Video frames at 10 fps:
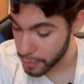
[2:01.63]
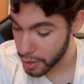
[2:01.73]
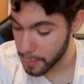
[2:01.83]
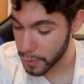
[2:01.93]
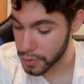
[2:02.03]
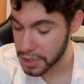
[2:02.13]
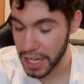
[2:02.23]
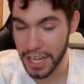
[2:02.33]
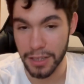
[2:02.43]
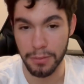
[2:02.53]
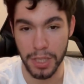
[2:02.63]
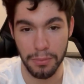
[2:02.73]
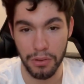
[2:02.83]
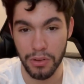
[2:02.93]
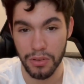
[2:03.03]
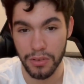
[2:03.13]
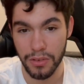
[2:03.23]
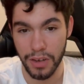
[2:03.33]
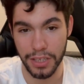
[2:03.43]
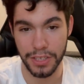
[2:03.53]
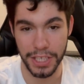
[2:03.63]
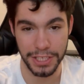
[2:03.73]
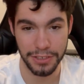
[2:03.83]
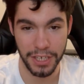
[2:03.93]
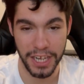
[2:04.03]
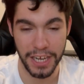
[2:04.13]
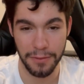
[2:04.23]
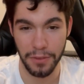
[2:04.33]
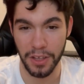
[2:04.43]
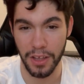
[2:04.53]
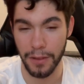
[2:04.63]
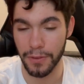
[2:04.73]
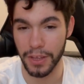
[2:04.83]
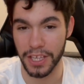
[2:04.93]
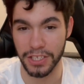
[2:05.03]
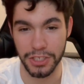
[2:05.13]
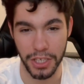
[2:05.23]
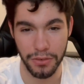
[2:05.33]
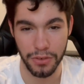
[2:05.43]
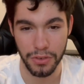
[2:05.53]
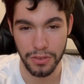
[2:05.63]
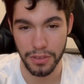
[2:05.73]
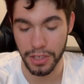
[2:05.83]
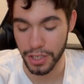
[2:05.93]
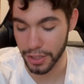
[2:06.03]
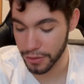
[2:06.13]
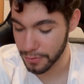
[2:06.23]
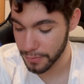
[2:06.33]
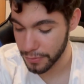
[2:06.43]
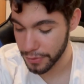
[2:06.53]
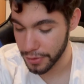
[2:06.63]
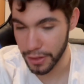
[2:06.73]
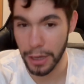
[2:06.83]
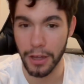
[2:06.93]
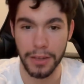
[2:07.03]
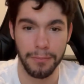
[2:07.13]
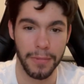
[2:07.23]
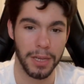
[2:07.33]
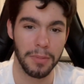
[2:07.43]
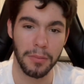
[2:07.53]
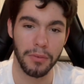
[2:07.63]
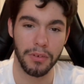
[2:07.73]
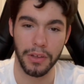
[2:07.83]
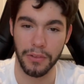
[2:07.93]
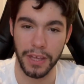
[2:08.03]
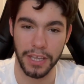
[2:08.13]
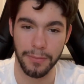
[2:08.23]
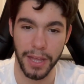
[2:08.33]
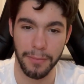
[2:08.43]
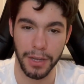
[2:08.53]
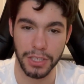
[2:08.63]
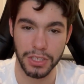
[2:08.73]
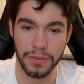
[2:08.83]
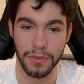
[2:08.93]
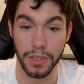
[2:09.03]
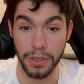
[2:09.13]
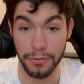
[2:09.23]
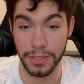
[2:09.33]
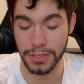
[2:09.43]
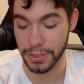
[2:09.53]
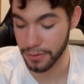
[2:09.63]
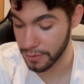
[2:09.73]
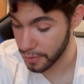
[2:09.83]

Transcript: one of the most hated people on the internet, and I feel, I feel like in general, you know, not many people really like him that much for good reason.